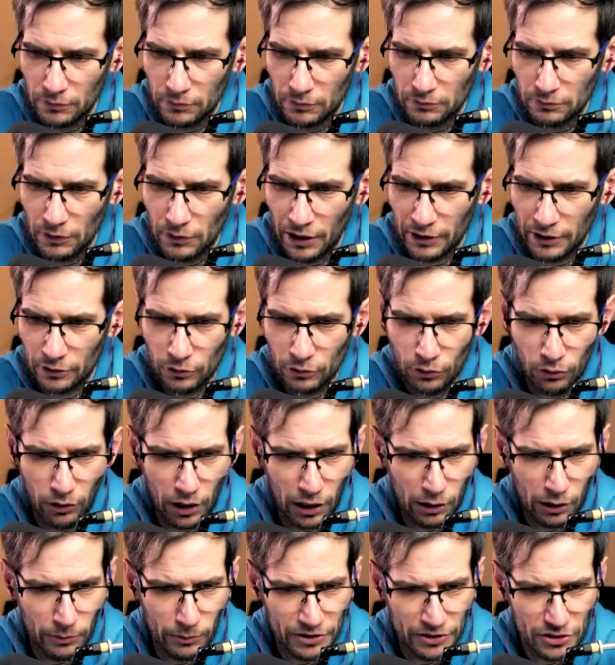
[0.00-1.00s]
I don't know how
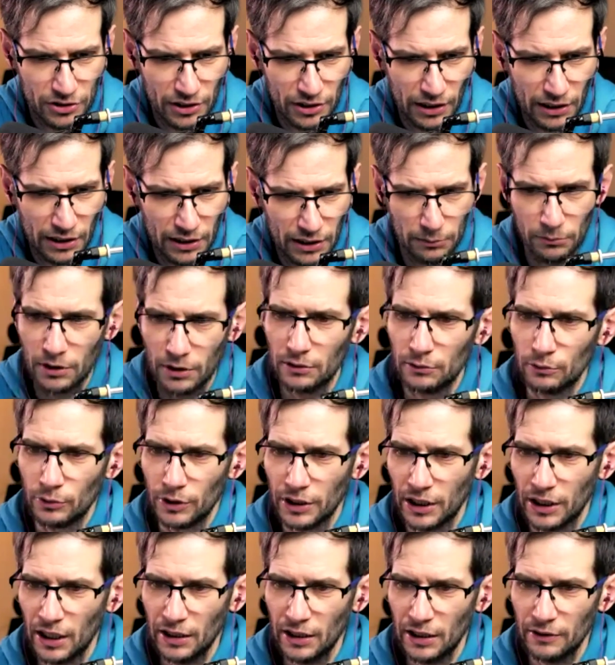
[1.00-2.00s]
much time we
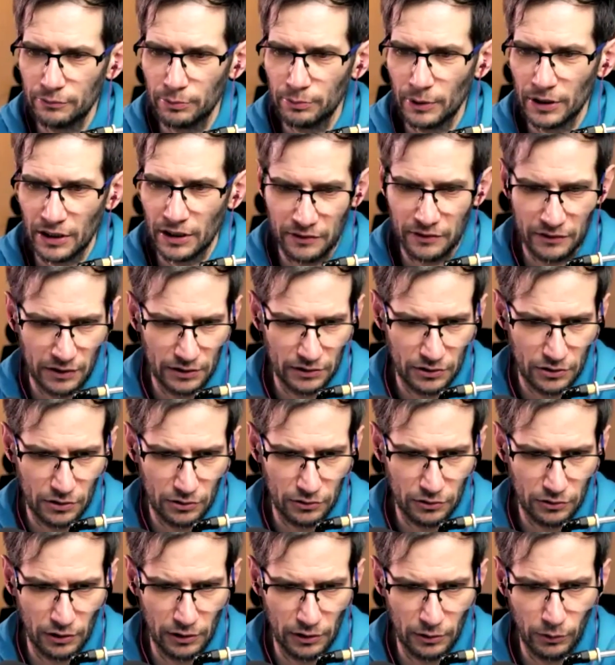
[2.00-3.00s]
have, but I think
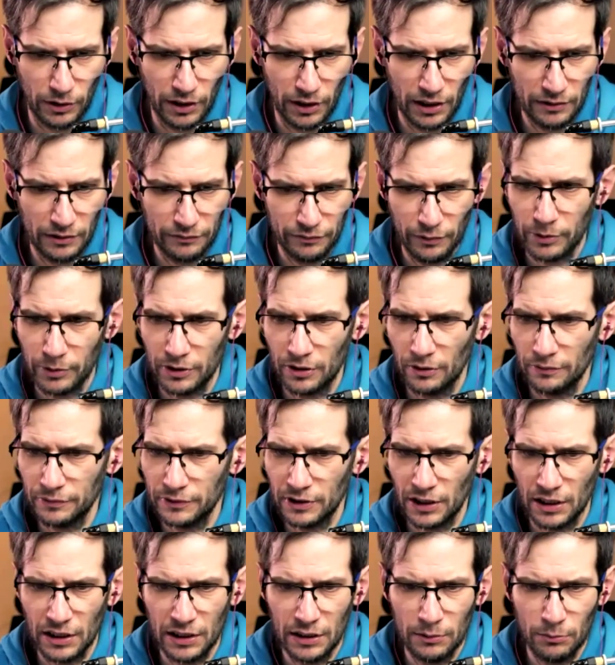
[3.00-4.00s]
certainly we have a bit of
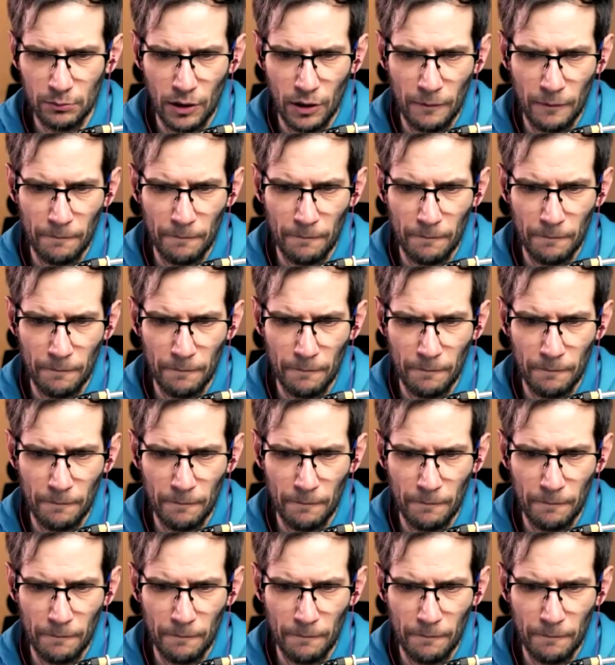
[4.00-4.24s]
time.